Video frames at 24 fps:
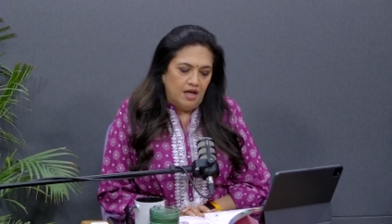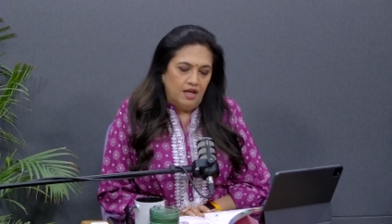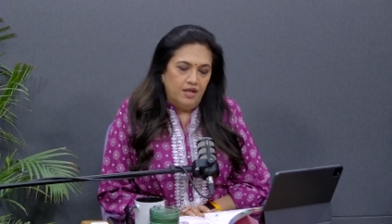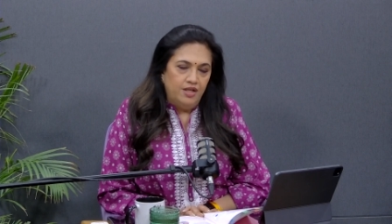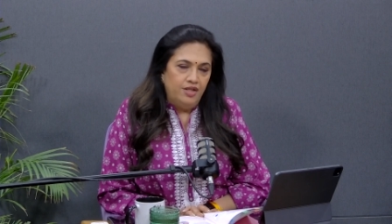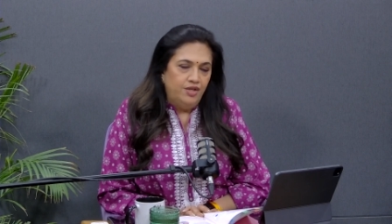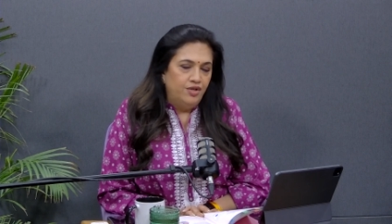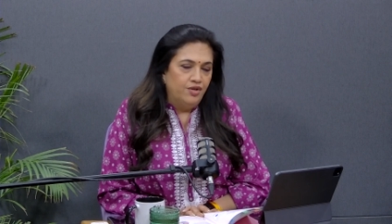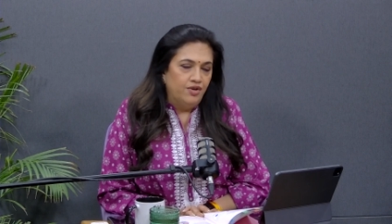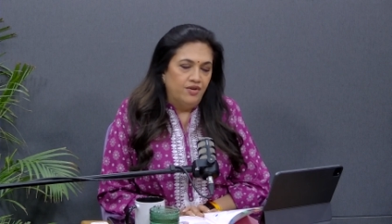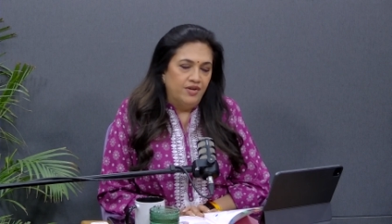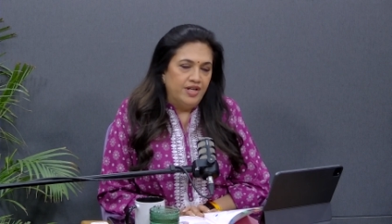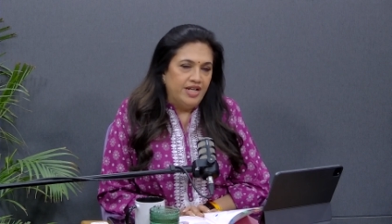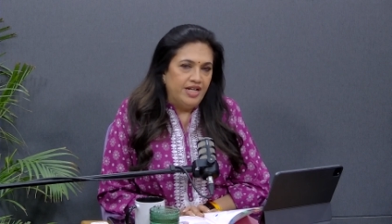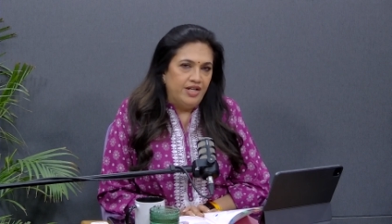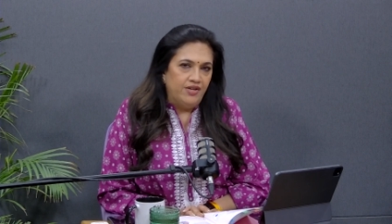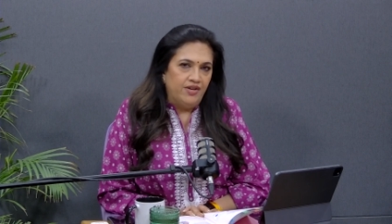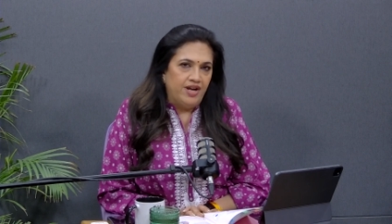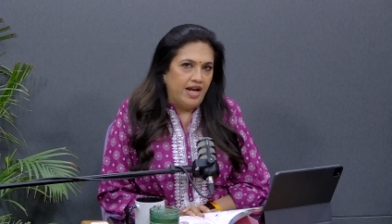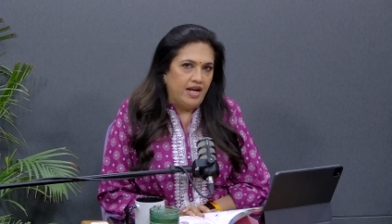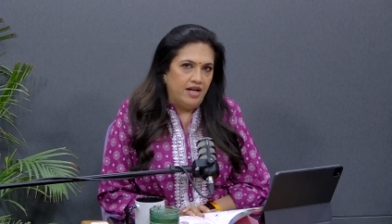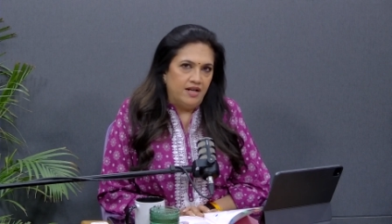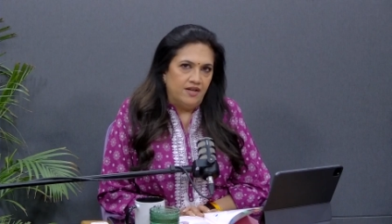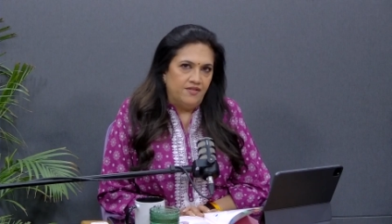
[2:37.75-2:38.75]
You don't need to
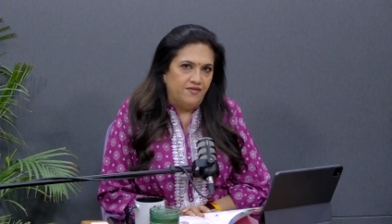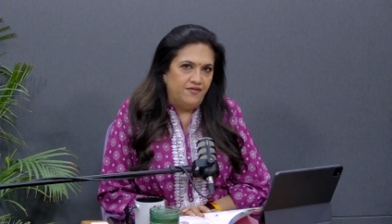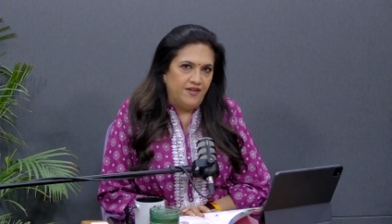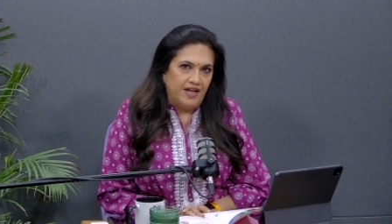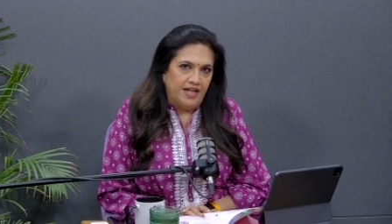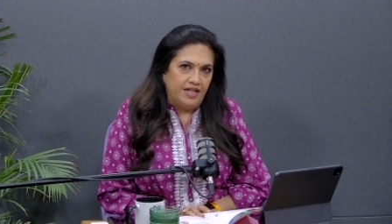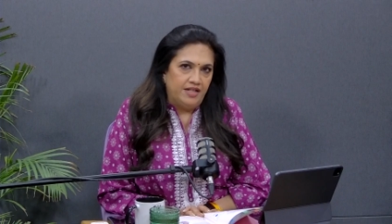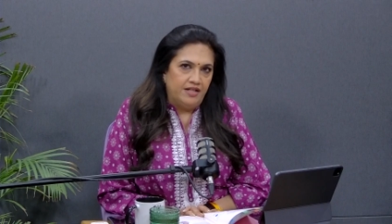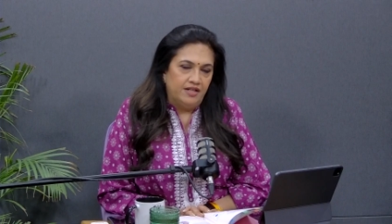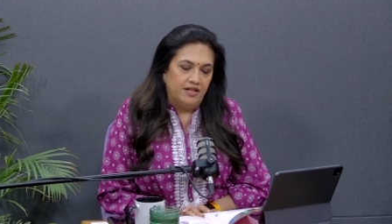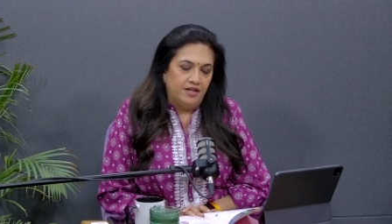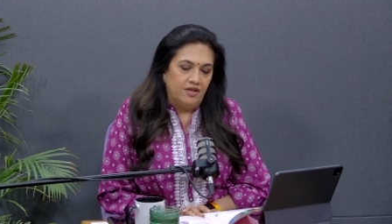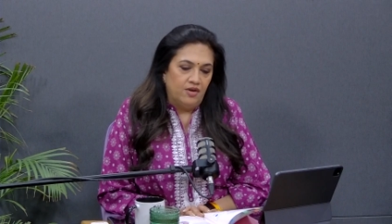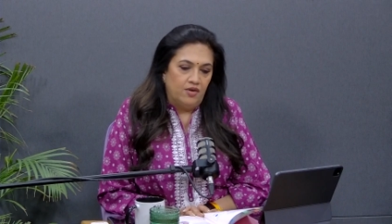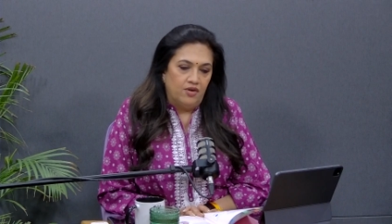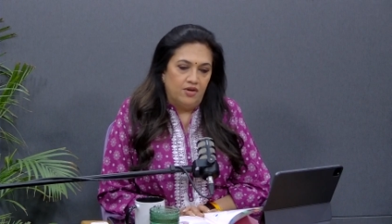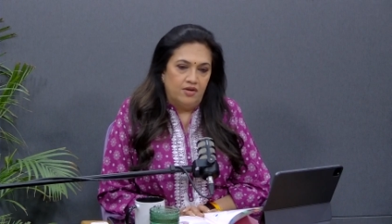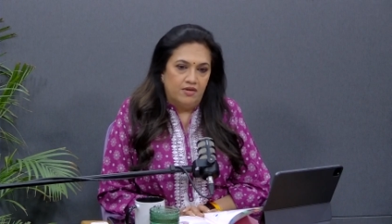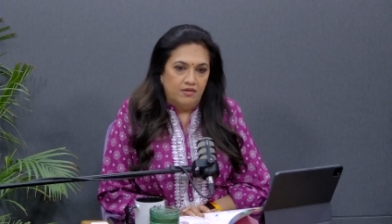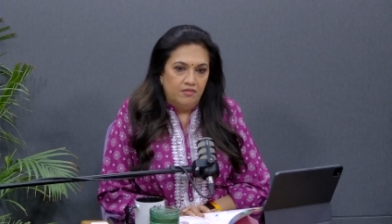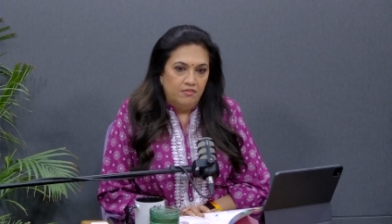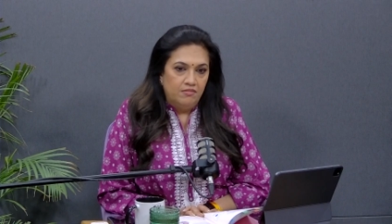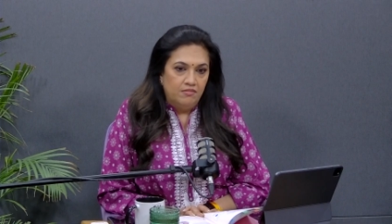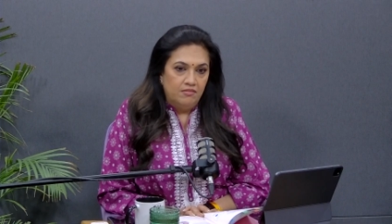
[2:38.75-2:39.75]
get affected
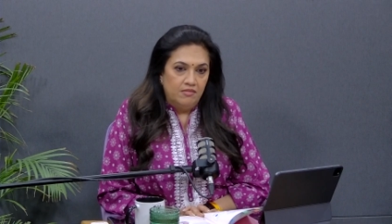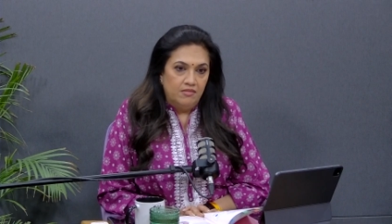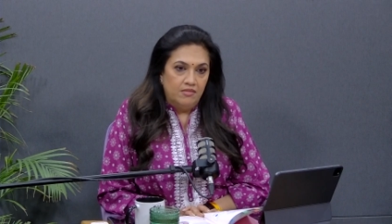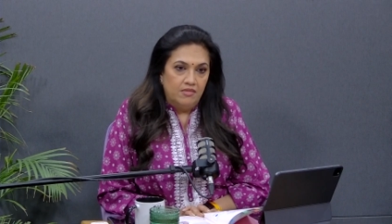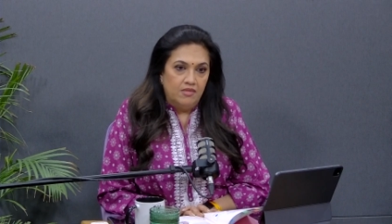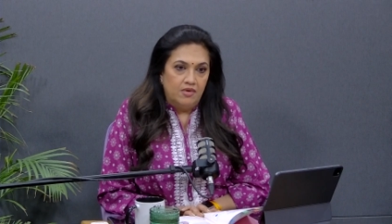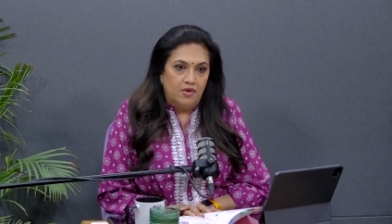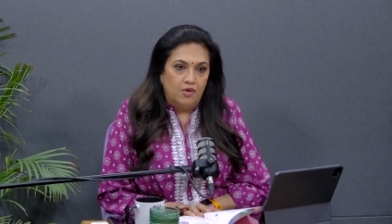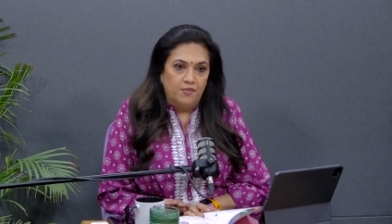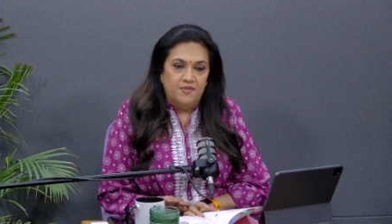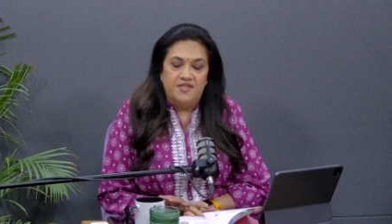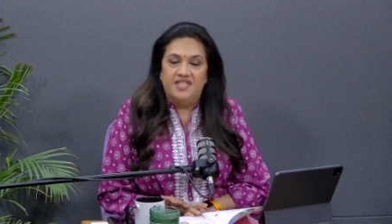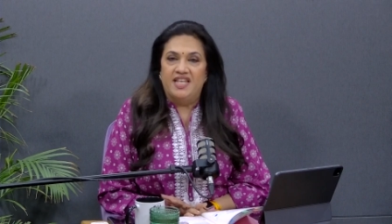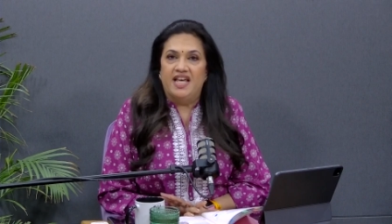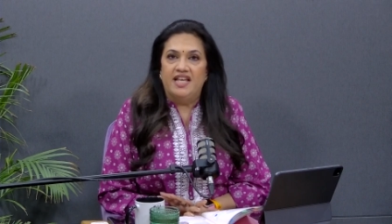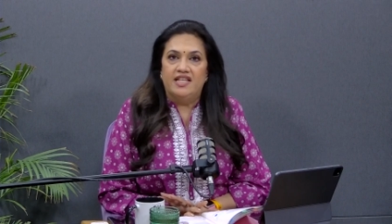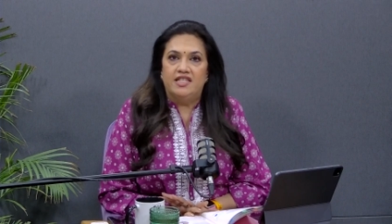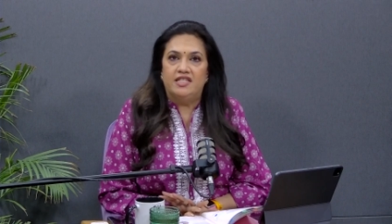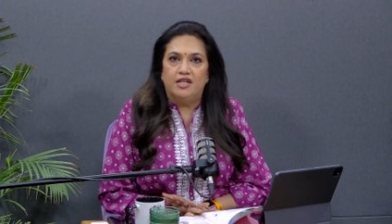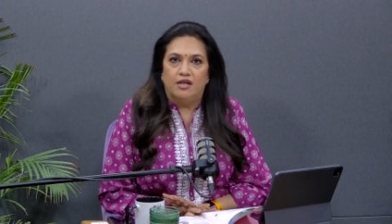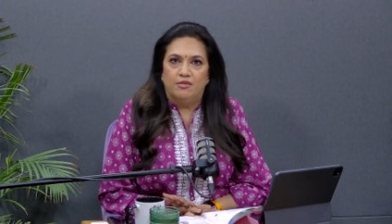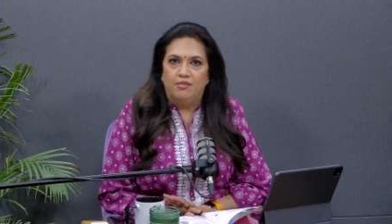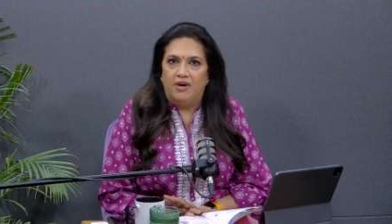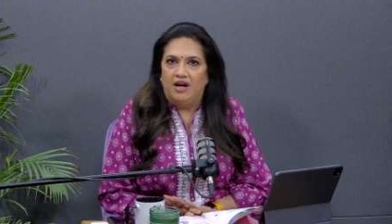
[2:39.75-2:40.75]
or
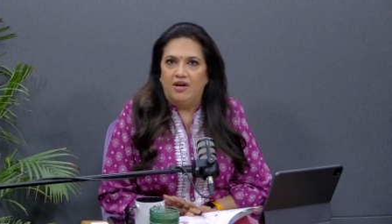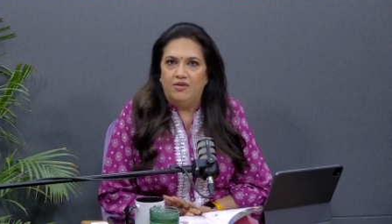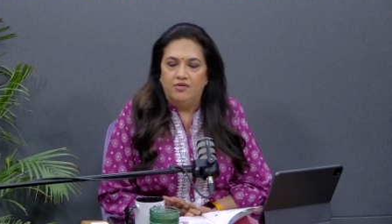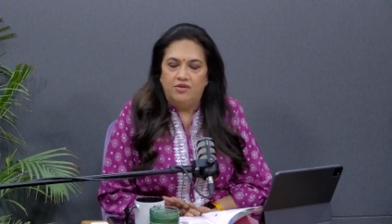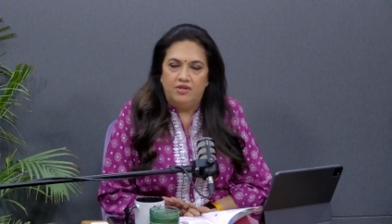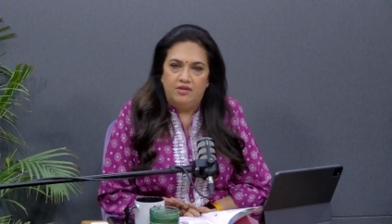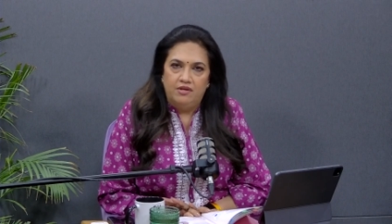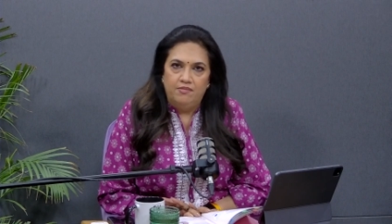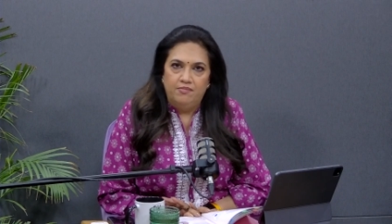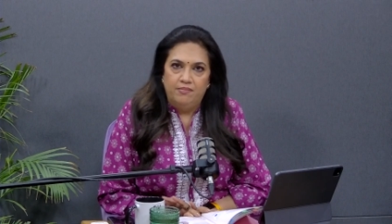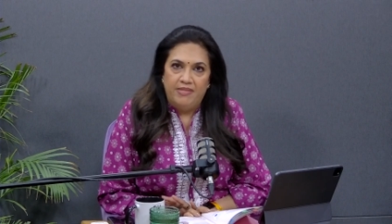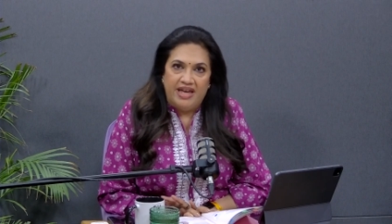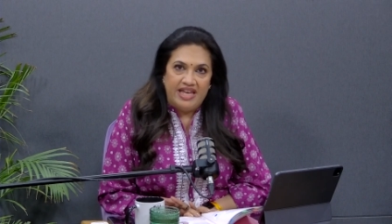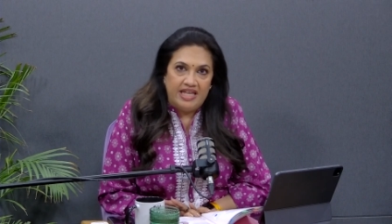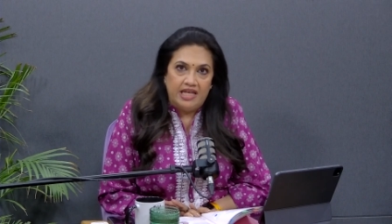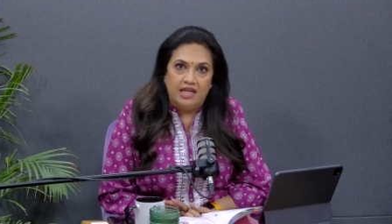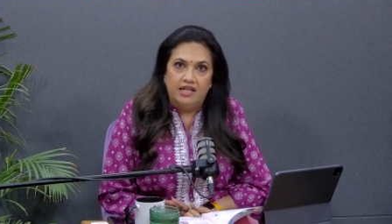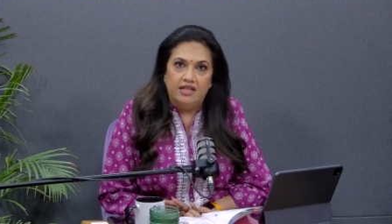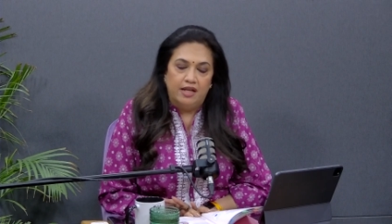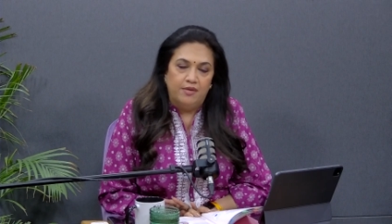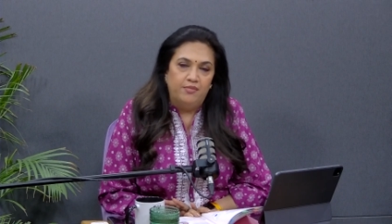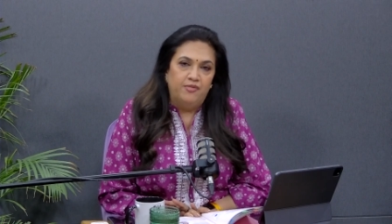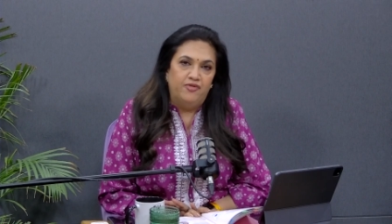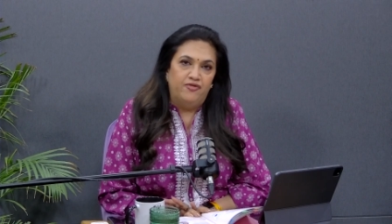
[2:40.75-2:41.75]
obsessed about
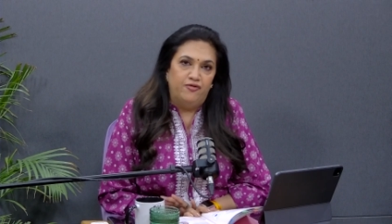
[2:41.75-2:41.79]
making them,